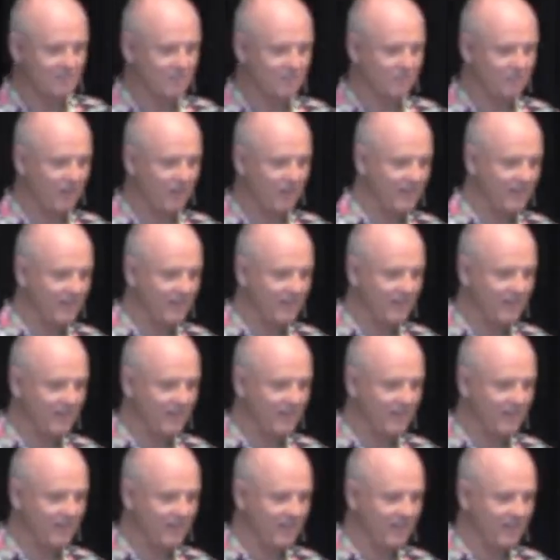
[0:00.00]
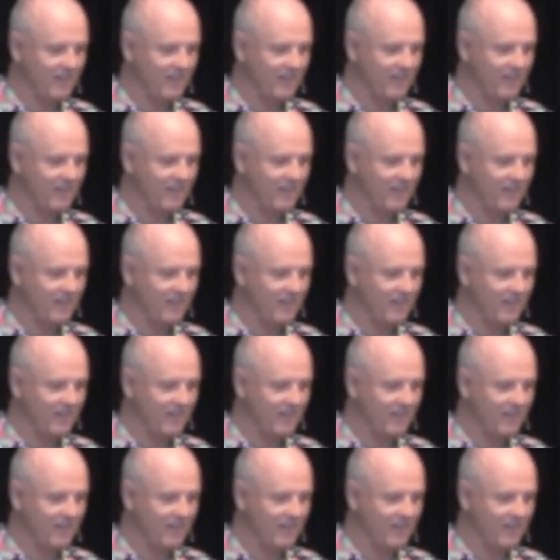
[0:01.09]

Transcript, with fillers: finding out they had things in common and